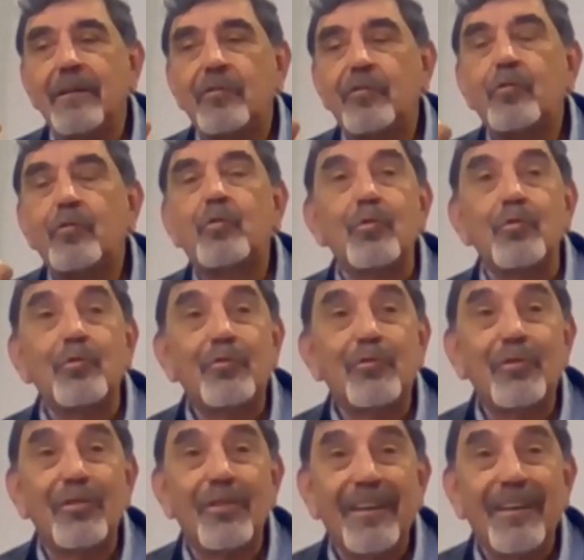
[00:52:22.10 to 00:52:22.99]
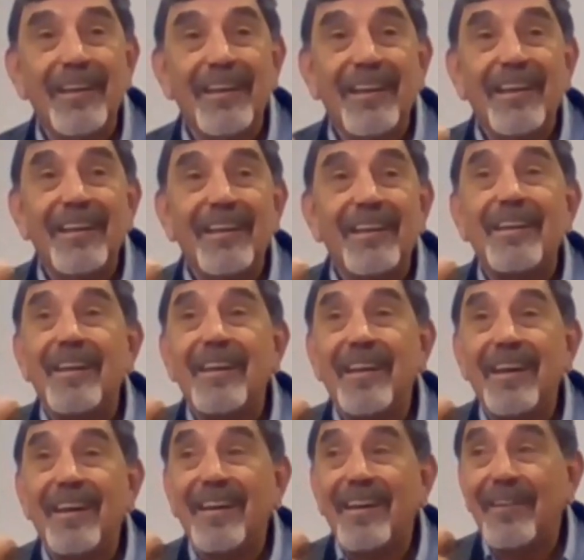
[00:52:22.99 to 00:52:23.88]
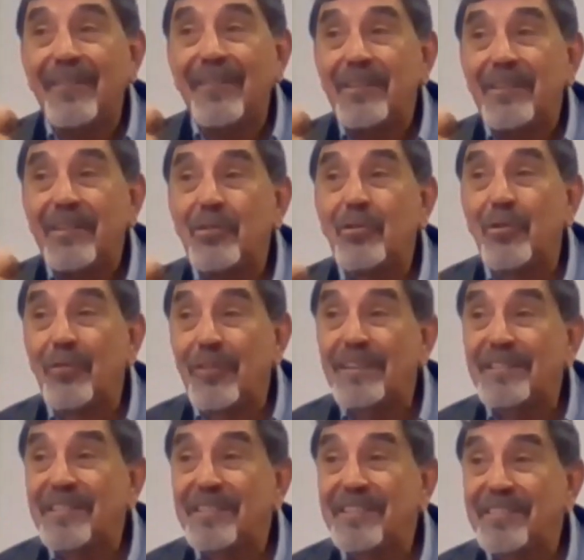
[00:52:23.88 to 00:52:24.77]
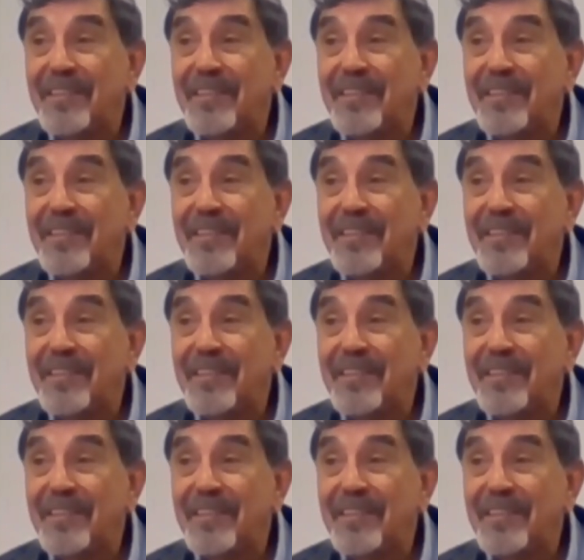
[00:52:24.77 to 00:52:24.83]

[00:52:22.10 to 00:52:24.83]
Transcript: schools, innovation